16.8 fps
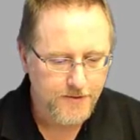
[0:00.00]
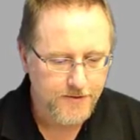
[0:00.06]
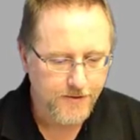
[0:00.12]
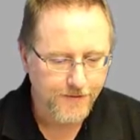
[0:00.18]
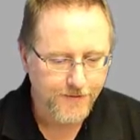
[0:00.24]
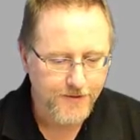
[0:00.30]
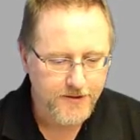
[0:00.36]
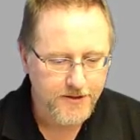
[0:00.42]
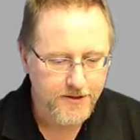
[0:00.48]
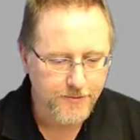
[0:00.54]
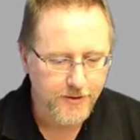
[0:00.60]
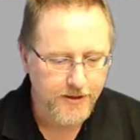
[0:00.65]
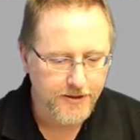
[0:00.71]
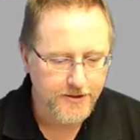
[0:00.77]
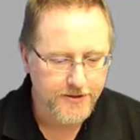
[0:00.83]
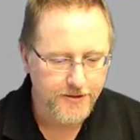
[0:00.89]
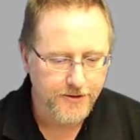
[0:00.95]
So the first thing
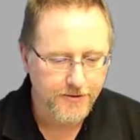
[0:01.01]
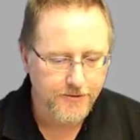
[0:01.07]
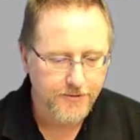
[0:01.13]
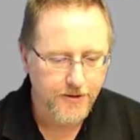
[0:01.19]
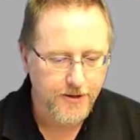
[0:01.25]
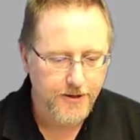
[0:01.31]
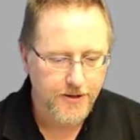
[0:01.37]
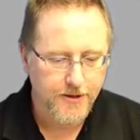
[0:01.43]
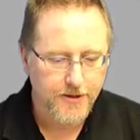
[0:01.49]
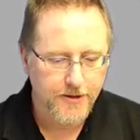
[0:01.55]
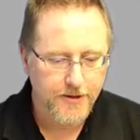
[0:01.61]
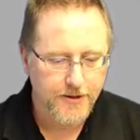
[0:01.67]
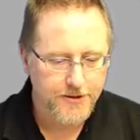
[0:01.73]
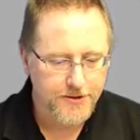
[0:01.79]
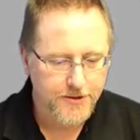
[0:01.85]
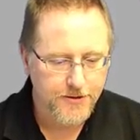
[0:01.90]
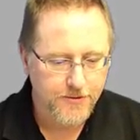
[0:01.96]
we need to do
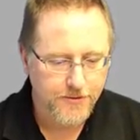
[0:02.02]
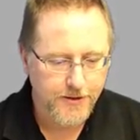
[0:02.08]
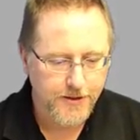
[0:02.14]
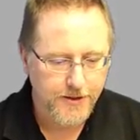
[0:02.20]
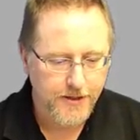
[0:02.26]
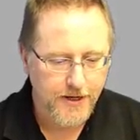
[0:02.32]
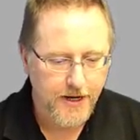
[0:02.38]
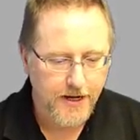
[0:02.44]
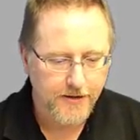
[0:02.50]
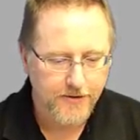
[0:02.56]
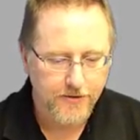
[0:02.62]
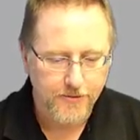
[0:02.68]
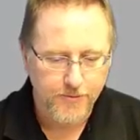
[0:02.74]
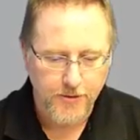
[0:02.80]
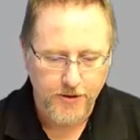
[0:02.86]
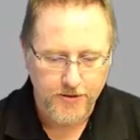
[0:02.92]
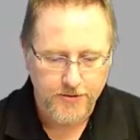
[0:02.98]
is go in and add the
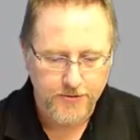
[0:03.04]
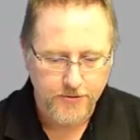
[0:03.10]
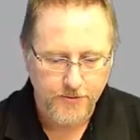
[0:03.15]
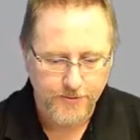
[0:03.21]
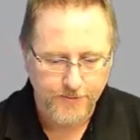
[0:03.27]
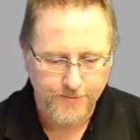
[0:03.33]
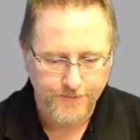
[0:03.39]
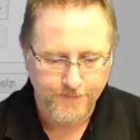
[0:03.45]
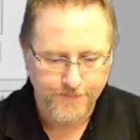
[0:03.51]
new module.